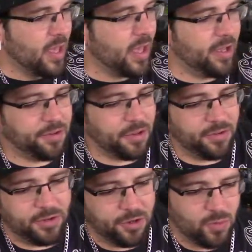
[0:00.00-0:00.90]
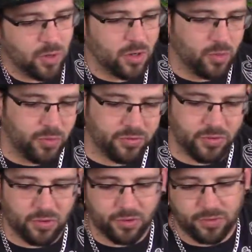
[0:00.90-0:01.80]
And to continue on with
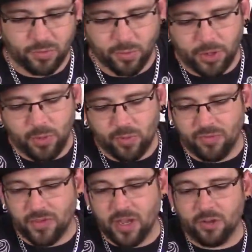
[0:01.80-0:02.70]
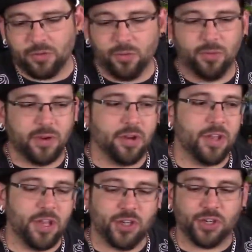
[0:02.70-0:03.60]
Series 3, we've got 2
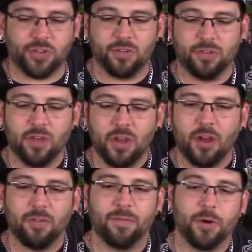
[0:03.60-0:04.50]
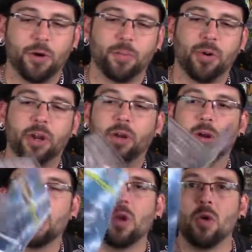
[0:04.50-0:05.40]
variations of Vertebreaker.